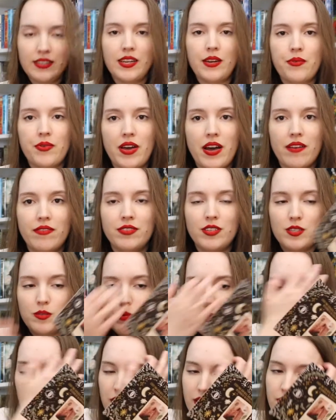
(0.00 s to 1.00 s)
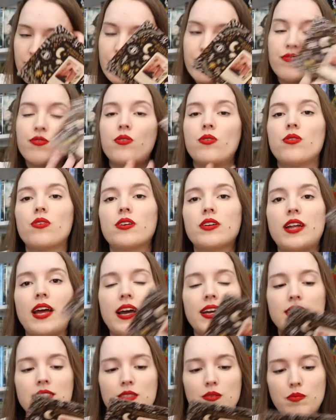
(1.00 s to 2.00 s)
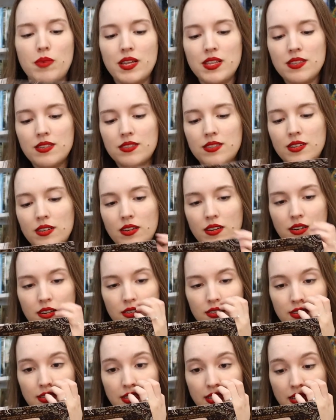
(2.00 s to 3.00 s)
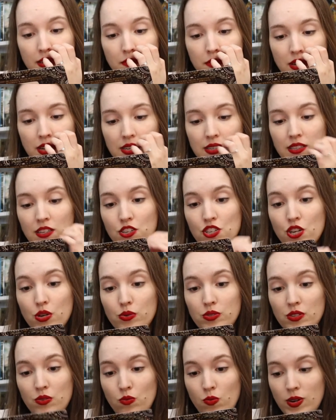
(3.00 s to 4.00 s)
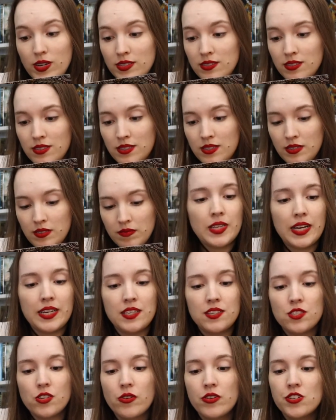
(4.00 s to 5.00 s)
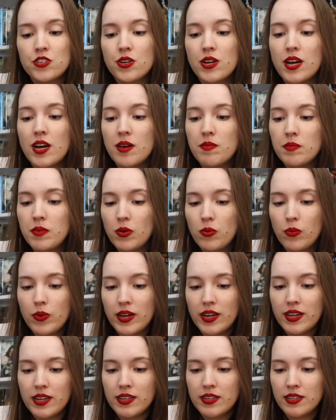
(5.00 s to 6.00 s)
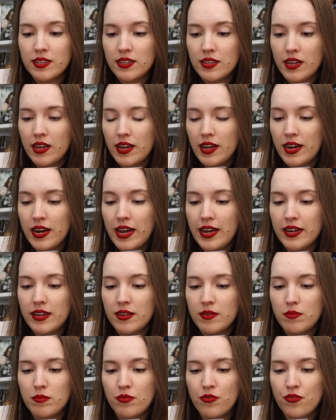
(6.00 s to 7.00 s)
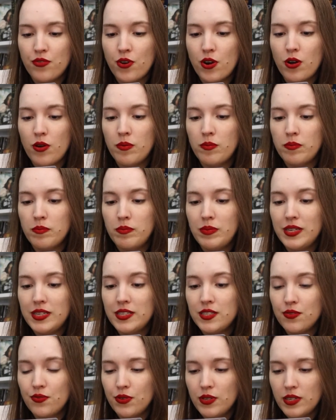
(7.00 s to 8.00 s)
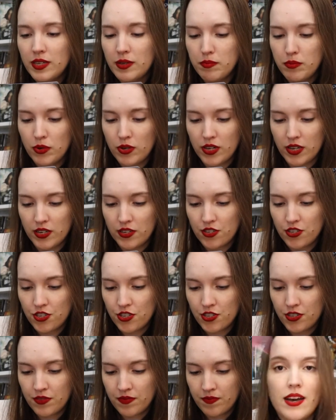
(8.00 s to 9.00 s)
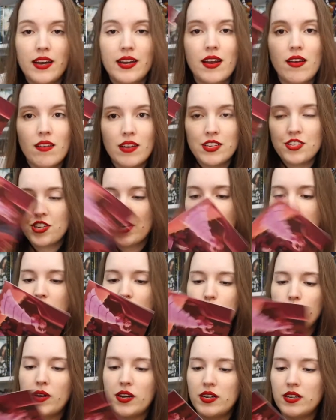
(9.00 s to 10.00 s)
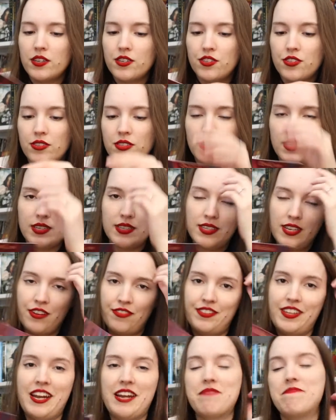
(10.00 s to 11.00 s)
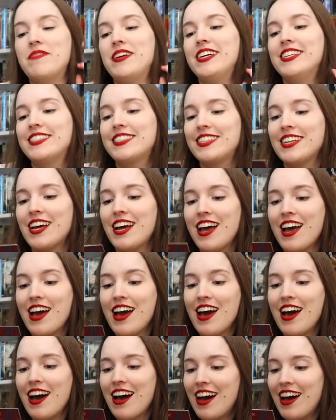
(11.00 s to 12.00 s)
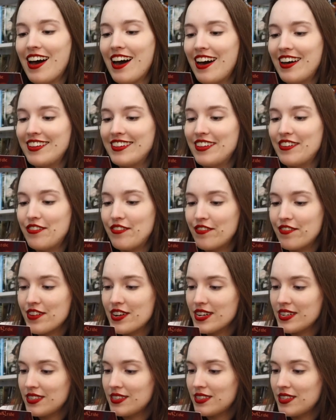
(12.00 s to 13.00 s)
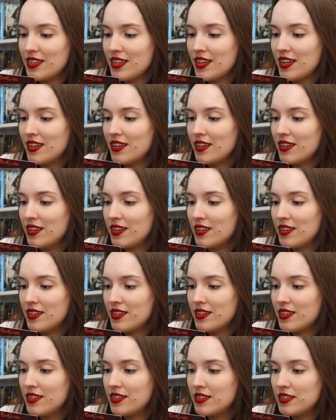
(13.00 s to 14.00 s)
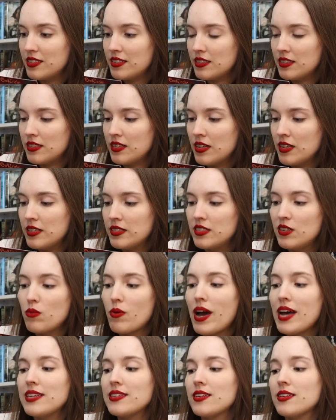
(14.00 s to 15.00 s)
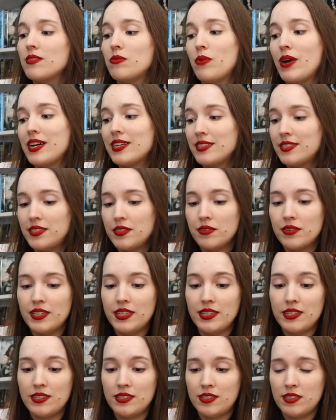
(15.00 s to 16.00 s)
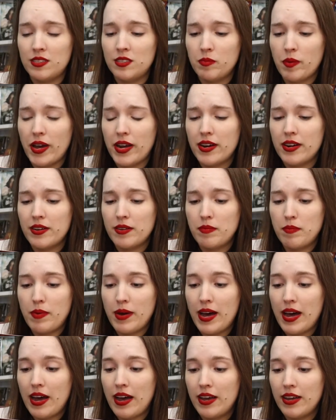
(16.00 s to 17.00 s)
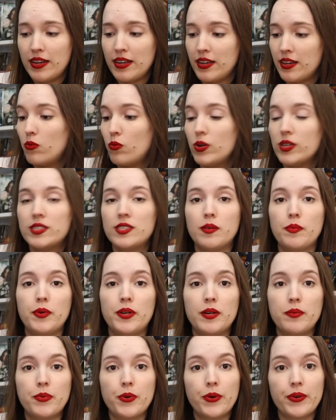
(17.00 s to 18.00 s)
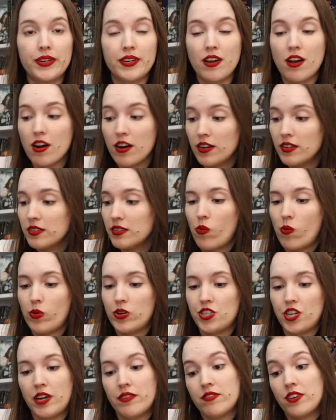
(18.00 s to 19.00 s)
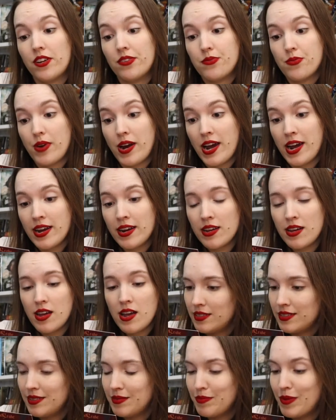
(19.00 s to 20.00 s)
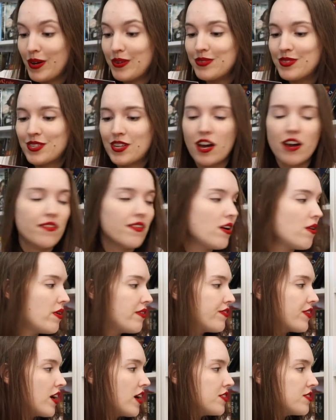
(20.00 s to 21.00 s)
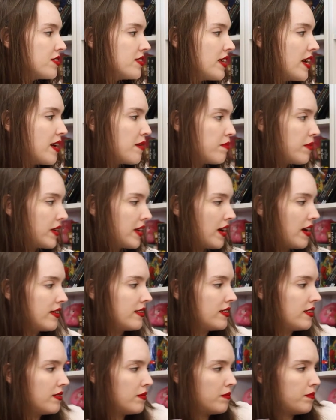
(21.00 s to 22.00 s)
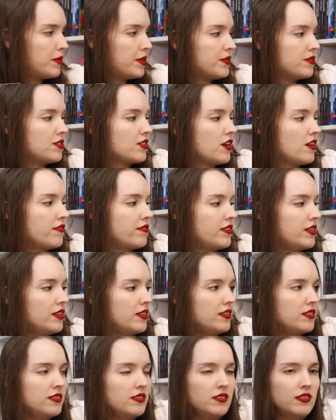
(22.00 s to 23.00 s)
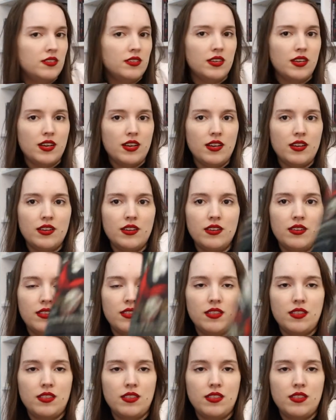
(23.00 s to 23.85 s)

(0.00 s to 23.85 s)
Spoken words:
Then we have the spoiler for next month. The theme is The Chosen Ones, and it's going to come with an item from Blissfully Bookish. And now let's check the spoilers to see the stuff that I missed. The first thing is the Wax Seal Kit is inspired by Once Upon a Broken Heart, which I have not read. Bones Coffee, oh, I forgot to say, but yeah, the Bones Coffee is